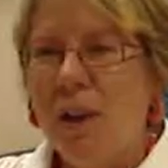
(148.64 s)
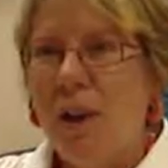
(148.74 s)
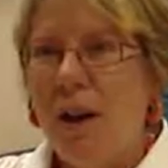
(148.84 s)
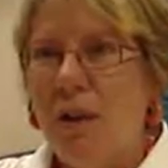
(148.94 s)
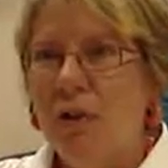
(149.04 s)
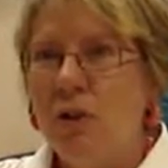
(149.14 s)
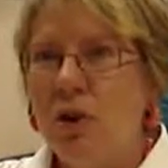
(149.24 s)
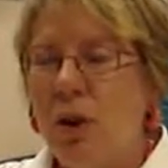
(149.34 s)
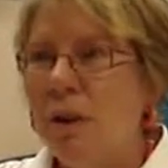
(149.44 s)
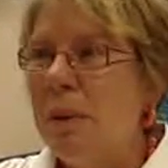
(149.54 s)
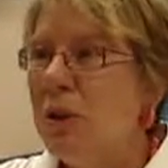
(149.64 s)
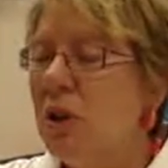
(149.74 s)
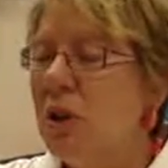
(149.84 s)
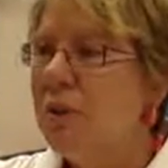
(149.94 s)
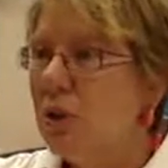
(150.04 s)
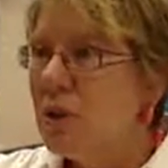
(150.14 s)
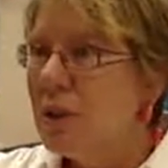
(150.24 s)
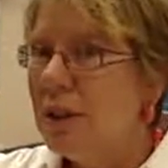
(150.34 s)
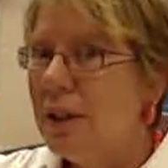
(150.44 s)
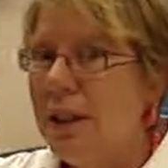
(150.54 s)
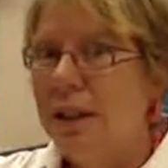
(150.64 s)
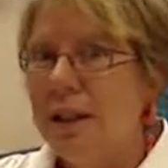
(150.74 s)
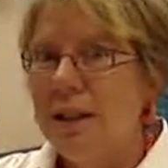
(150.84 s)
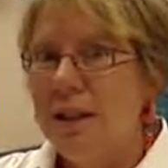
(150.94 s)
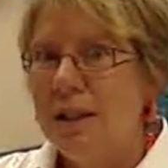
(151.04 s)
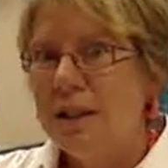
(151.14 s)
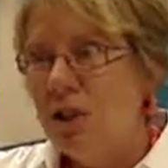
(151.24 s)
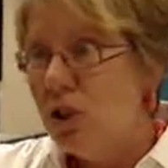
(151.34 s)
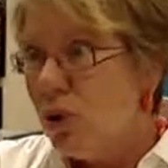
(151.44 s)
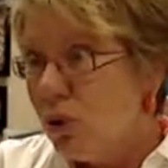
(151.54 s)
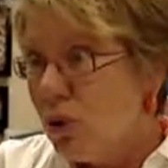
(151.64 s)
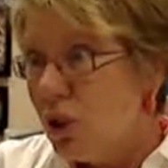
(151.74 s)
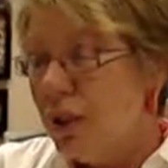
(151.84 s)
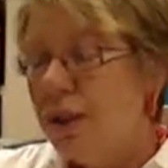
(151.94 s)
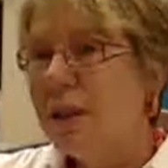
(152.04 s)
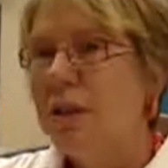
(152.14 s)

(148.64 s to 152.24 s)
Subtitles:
we have a strong commitment to diversity as an institution,